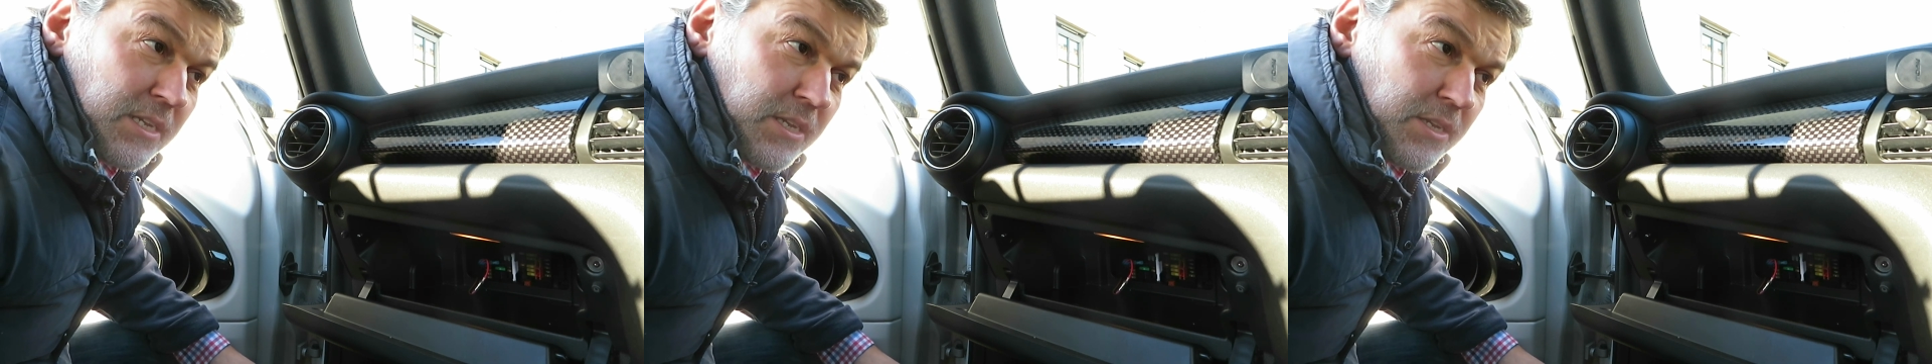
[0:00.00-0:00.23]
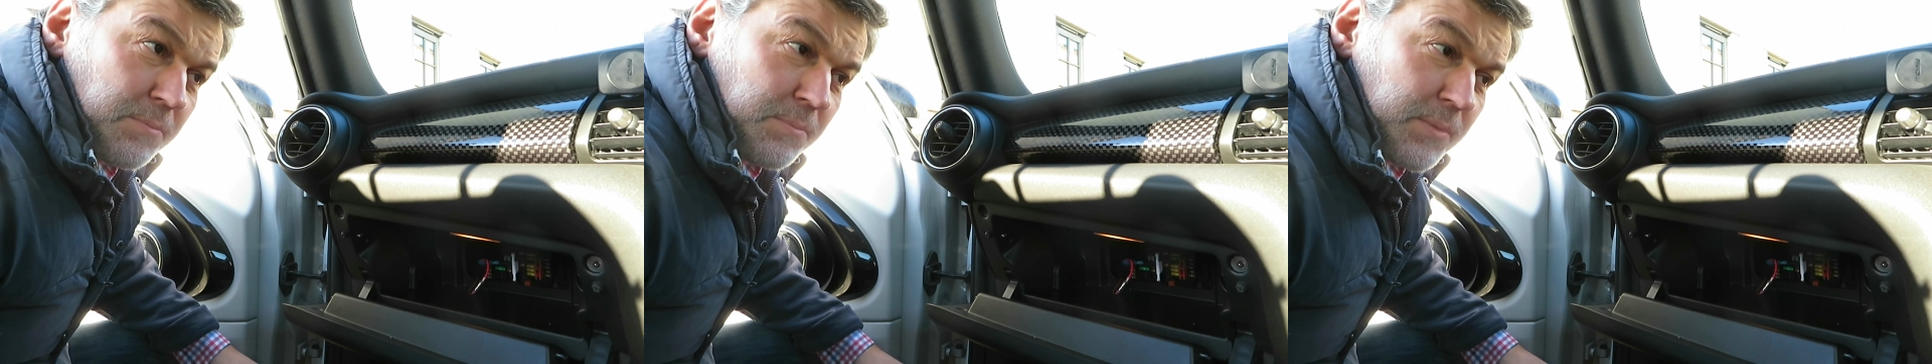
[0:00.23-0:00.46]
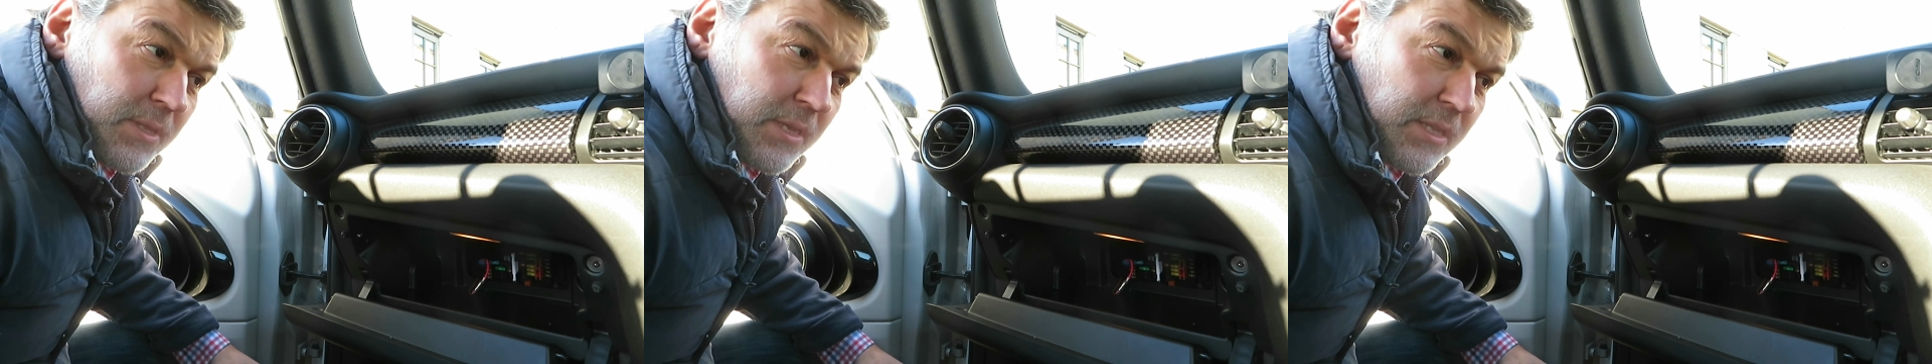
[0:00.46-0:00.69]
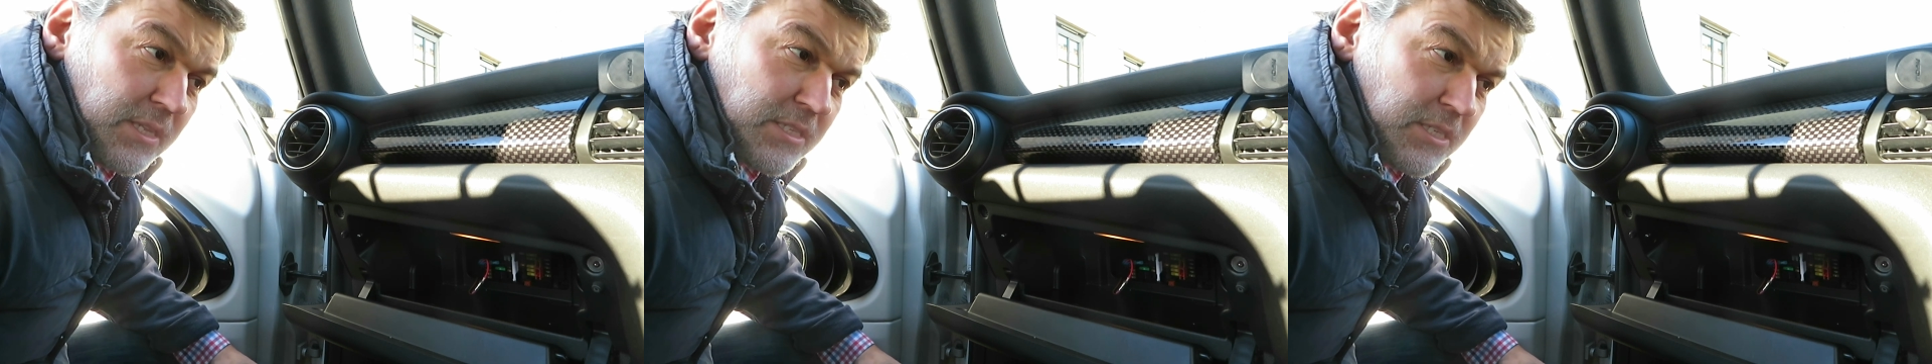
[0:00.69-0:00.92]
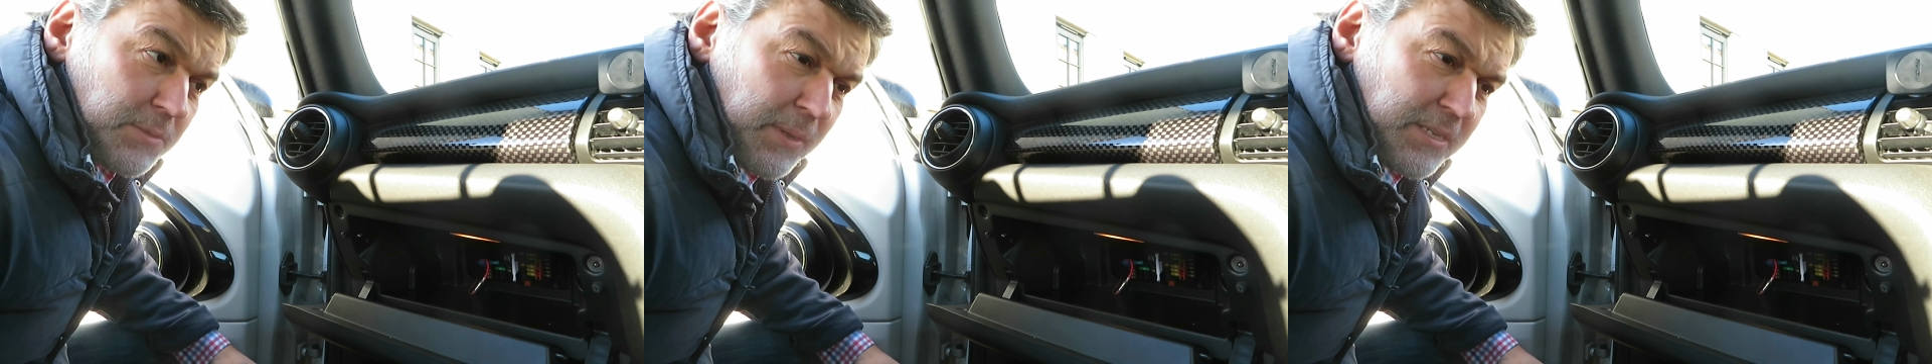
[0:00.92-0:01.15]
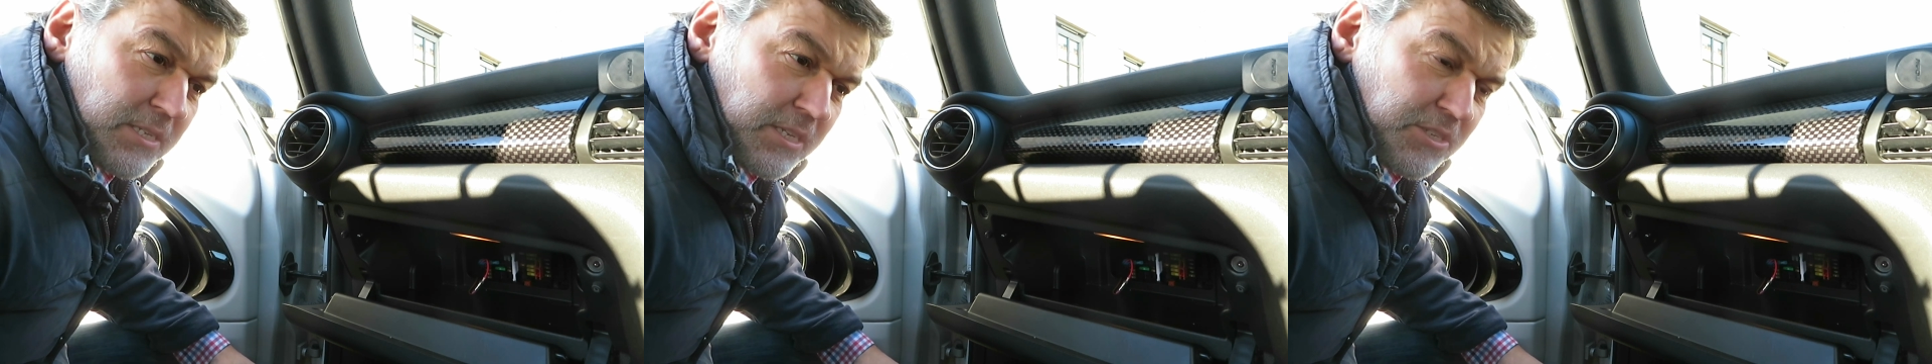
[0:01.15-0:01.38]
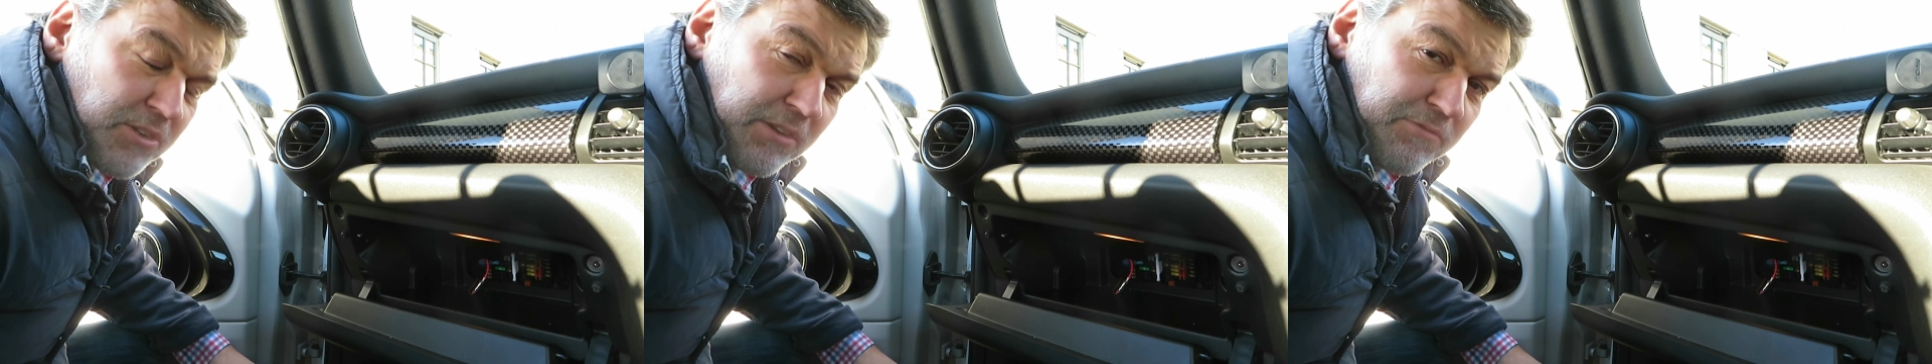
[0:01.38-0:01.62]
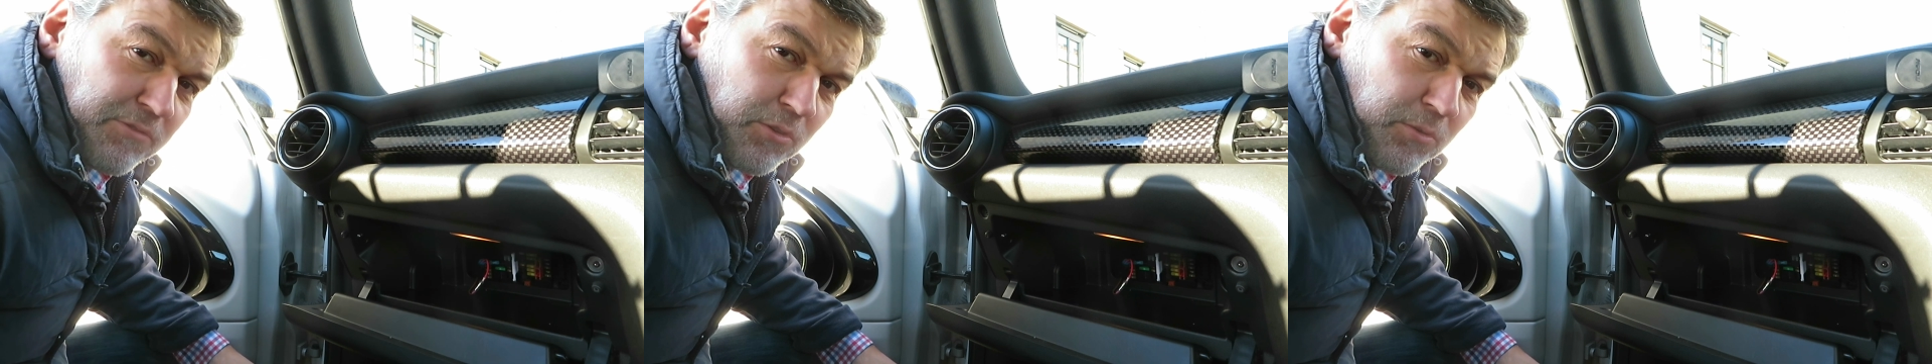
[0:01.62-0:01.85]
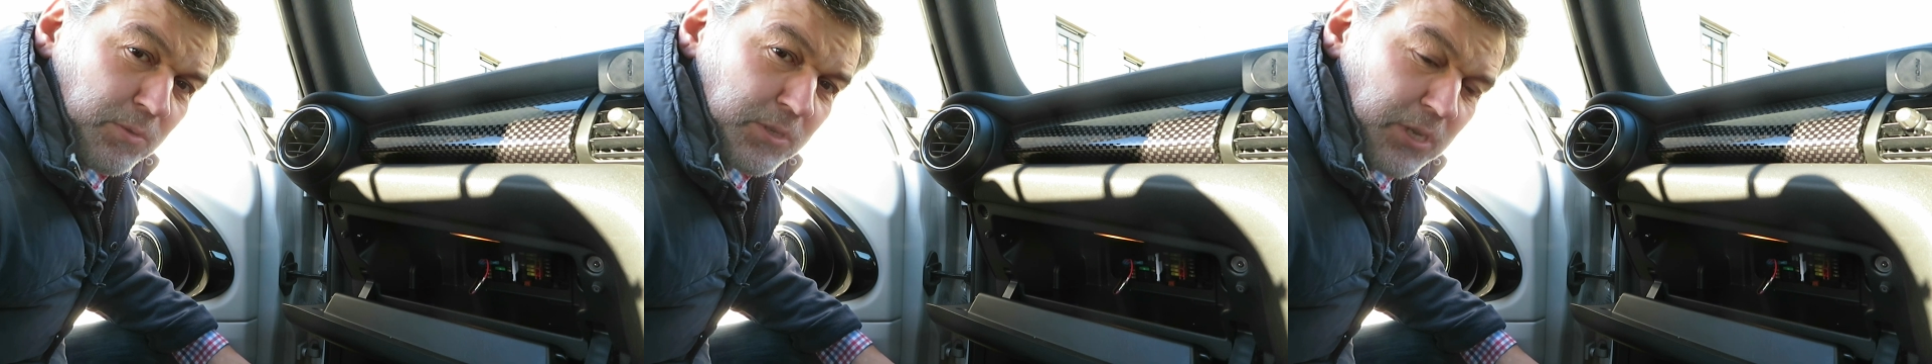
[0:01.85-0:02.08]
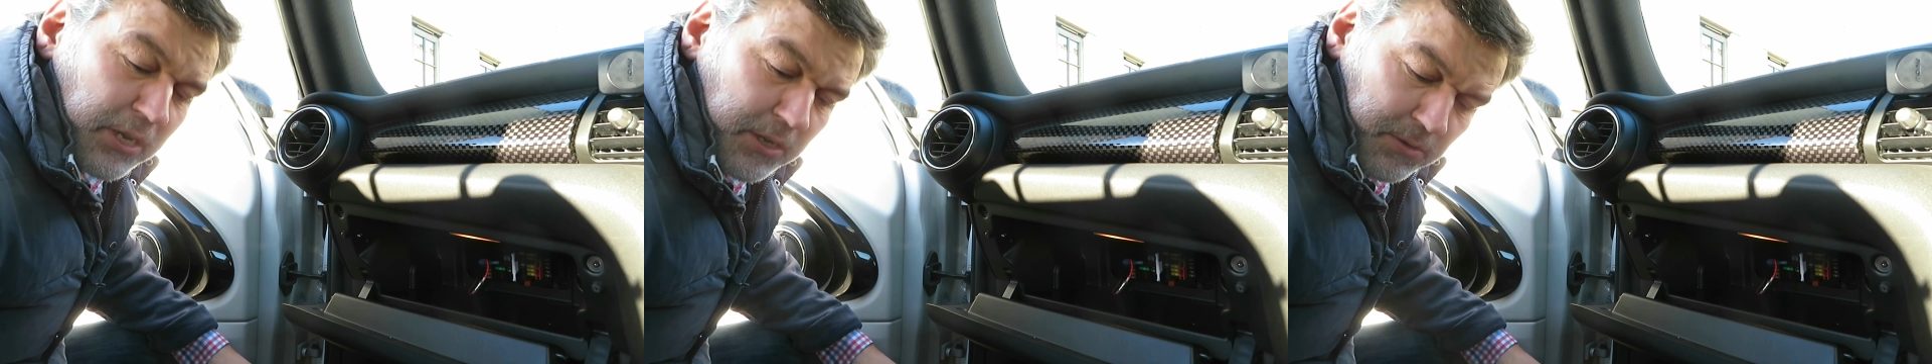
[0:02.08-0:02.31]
Um, this is basically straightforward